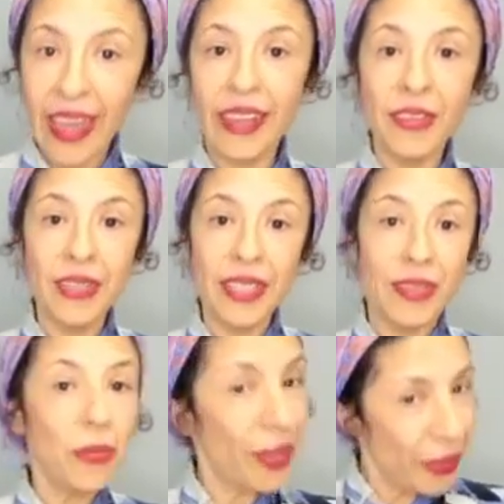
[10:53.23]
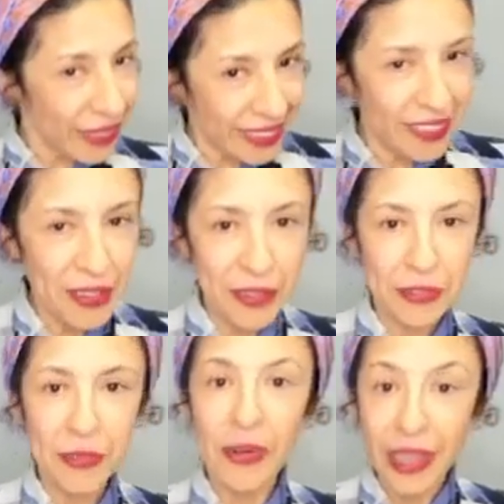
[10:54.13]
and you need a will, you know,
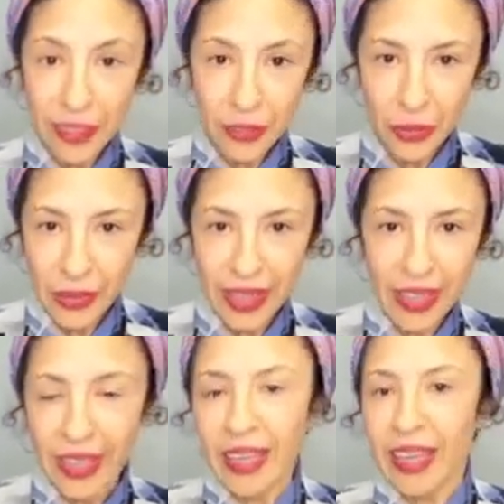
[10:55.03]
if you want to do it.